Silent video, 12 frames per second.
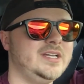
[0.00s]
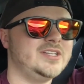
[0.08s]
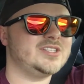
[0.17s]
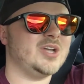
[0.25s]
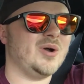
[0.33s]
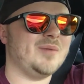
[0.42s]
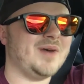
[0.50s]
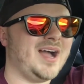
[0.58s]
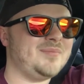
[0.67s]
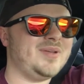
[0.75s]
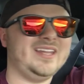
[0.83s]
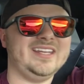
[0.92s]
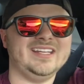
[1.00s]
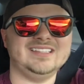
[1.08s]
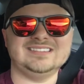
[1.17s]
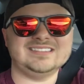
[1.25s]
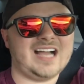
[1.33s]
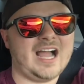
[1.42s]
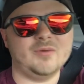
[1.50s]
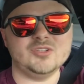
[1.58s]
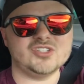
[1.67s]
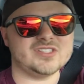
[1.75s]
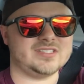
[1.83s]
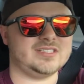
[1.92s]
So in my opinion, I would
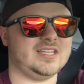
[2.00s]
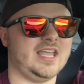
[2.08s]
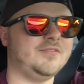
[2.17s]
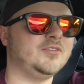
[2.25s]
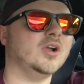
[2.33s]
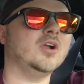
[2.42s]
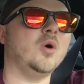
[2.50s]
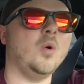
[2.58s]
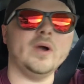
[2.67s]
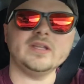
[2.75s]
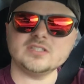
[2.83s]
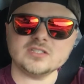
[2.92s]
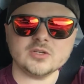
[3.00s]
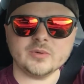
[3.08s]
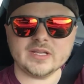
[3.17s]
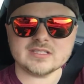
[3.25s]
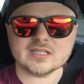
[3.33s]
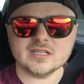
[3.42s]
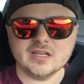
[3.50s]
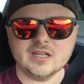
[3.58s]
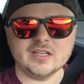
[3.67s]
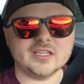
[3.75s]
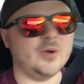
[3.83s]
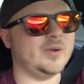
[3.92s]
just, if you're going to do it,
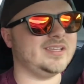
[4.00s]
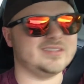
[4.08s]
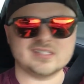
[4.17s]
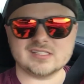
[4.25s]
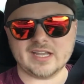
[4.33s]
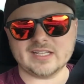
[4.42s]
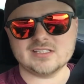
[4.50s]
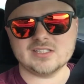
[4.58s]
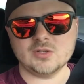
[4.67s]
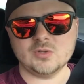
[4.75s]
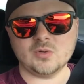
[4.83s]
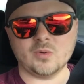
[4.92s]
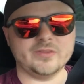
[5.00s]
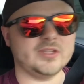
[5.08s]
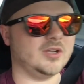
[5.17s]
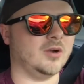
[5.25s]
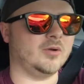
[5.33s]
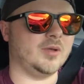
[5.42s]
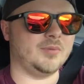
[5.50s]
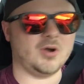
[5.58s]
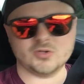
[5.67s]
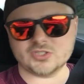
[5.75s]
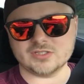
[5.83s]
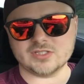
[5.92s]
go and get the Psych tune or the Euro
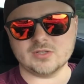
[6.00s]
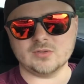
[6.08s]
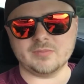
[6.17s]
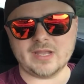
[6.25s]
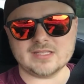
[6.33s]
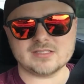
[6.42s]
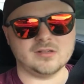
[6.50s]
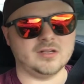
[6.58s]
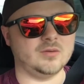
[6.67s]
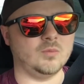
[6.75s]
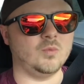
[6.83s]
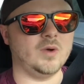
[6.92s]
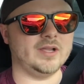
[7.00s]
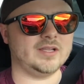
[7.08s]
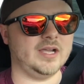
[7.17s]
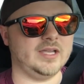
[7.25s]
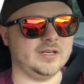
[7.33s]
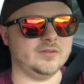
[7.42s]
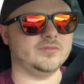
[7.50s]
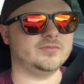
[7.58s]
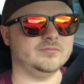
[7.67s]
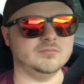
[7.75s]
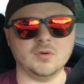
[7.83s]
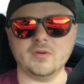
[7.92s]
Compulsion tune based on what kind of
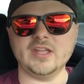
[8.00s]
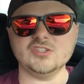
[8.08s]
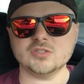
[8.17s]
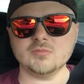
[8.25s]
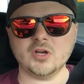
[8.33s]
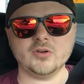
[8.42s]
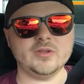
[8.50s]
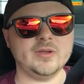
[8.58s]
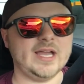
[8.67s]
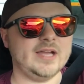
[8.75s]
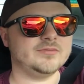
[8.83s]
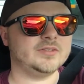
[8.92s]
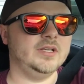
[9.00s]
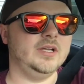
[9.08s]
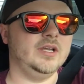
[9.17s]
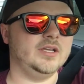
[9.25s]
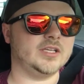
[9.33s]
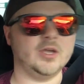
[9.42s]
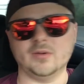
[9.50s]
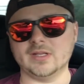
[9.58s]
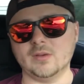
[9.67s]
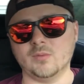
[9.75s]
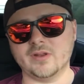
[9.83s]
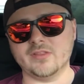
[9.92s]
engine model you have. Go and
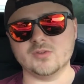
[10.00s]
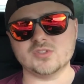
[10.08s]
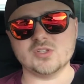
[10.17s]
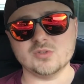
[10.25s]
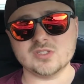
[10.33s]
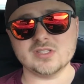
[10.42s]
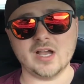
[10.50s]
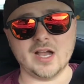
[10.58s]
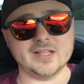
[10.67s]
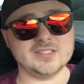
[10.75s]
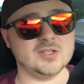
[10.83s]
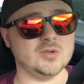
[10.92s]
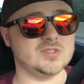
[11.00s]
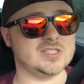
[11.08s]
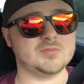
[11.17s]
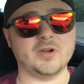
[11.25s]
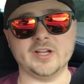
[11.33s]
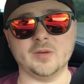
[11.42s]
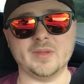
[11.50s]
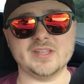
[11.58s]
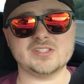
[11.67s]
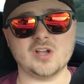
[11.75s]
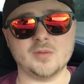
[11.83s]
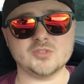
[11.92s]
get one of those two tunes is probably your
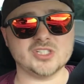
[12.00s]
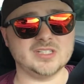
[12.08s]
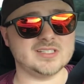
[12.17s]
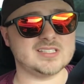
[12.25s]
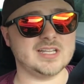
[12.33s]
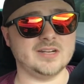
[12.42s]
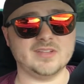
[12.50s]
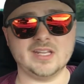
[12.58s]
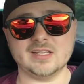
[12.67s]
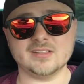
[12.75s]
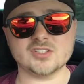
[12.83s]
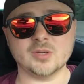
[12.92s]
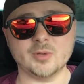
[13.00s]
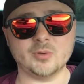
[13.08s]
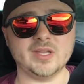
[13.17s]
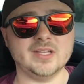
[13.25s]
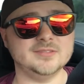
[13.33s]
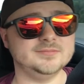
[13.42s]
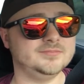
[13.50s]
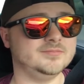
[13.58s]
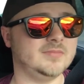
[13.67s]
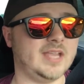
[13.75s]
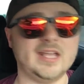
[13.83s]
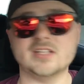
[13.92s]
best option instead of getting a turbo kit.
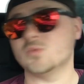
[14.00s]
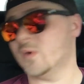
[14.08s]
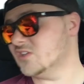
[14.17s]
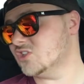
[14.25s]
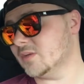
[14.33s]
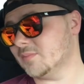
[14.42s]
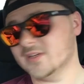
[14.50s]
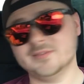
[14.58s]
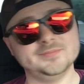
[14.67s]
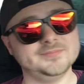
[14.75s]
And it's way cheaper.